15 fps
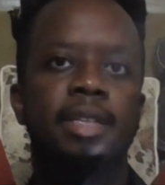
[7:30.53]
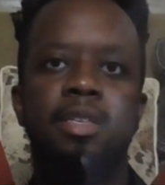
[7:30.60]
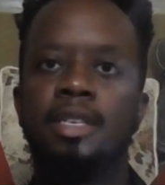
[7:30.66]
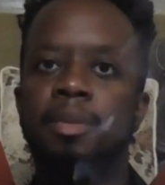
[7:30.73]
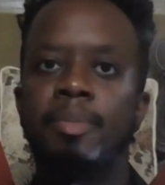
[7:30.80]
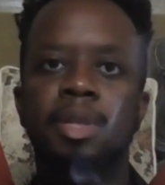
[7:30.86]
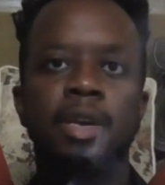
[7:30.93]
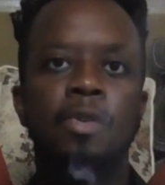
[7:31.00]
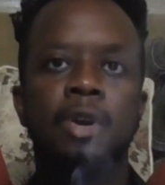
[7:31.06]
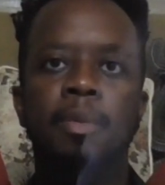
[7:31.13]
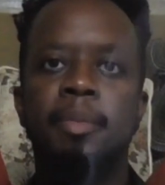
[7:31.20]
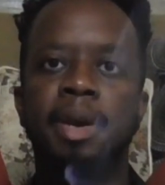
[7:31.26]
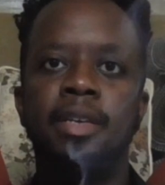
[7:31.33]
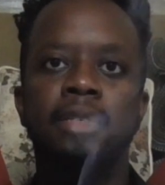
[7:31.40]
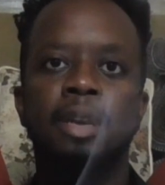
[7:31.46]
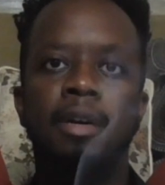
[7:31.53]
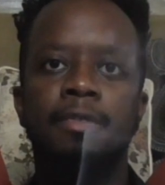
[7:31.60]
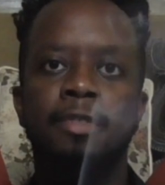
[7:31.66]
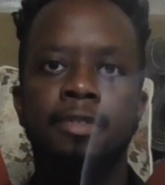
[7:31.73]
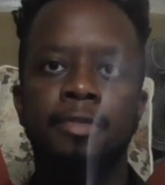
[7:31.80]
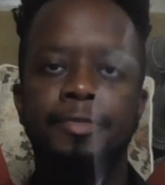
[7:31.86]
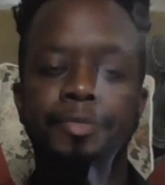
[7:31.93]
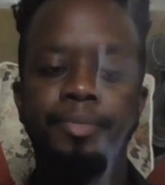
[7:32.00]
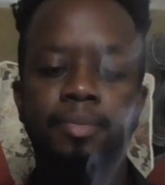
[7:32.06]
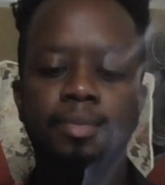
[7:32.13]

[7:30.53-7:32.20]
It's simply going based off of